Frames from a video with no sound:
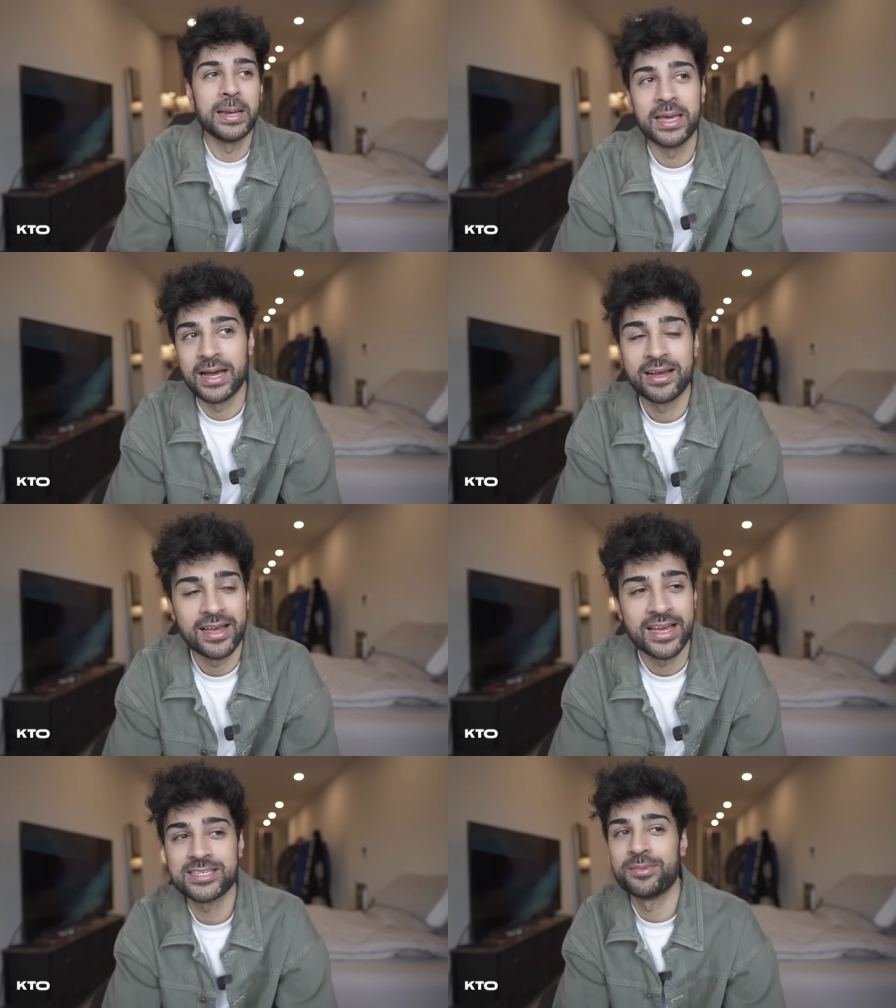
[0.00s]
And yeah,
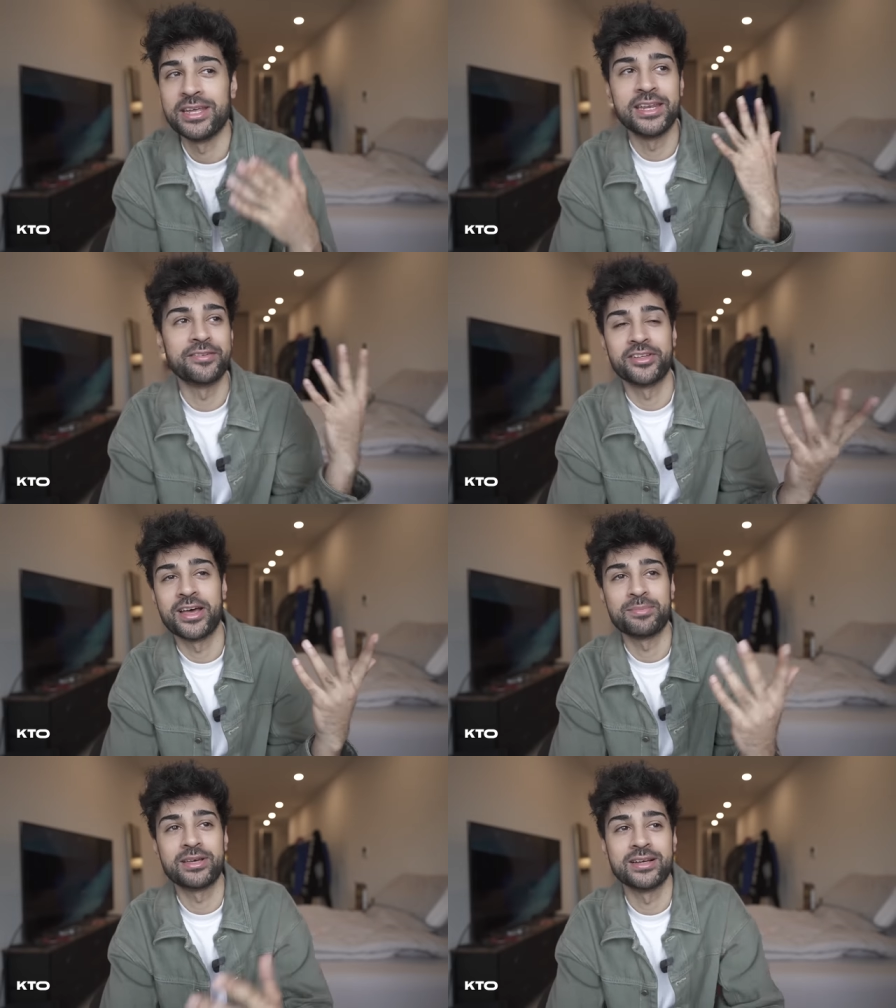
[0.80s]
I guess I'm an idiot for
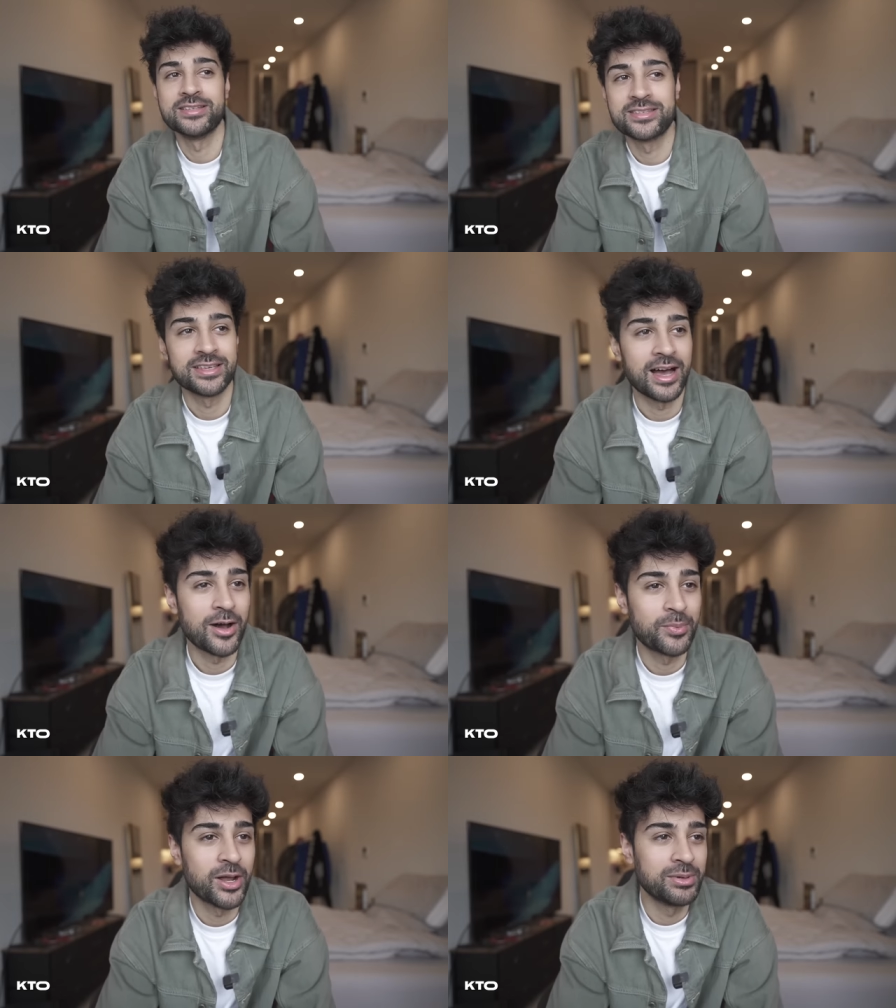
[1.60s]
that because
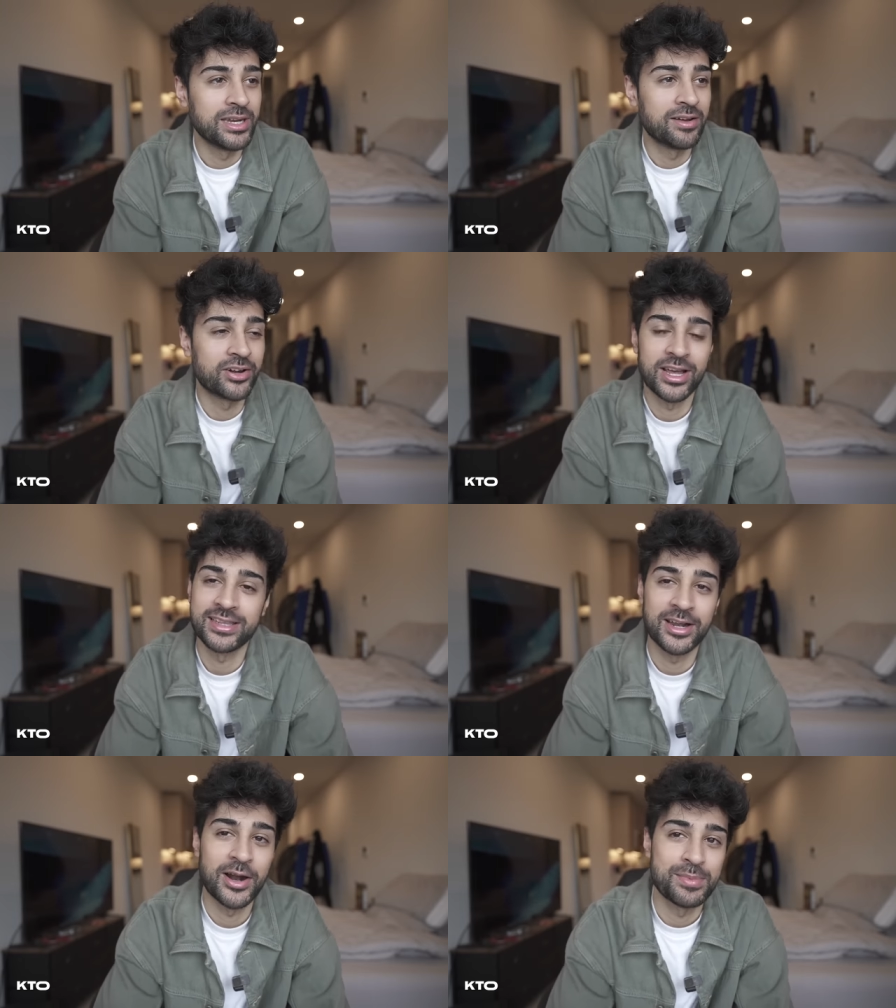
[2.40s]
I'll probably never
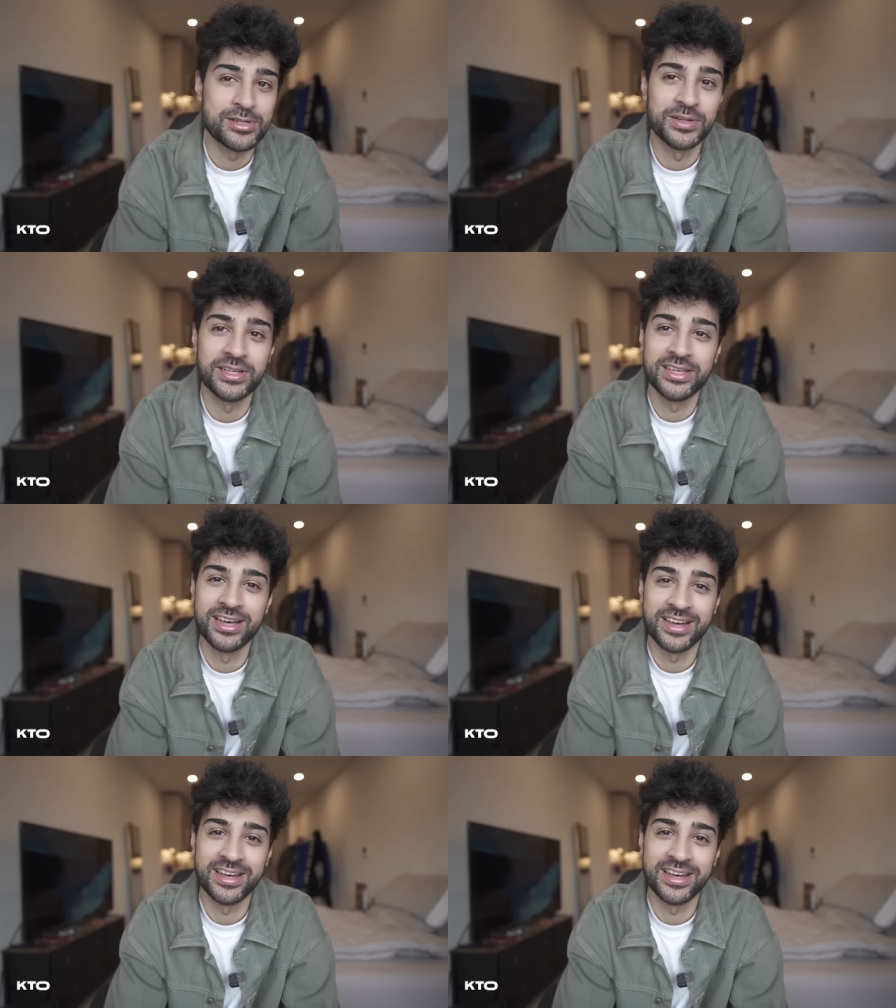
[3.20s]
get that opportunity